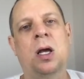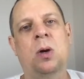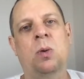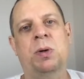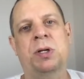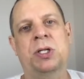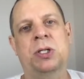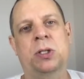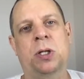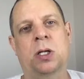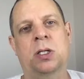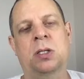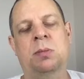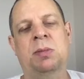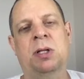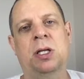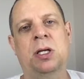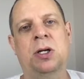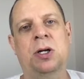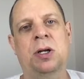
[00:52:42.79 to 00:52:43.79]
which is
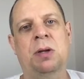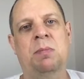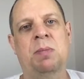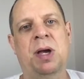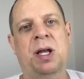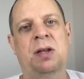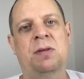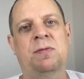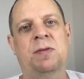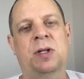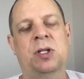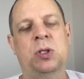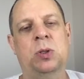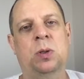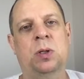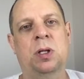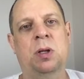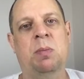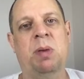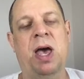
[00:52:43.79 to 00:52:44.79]
ultimately going to benefit you
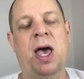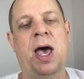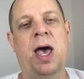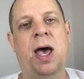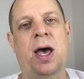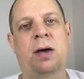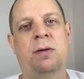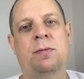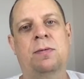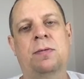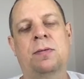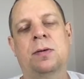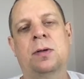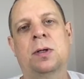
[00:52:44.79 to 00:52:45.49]
on the path.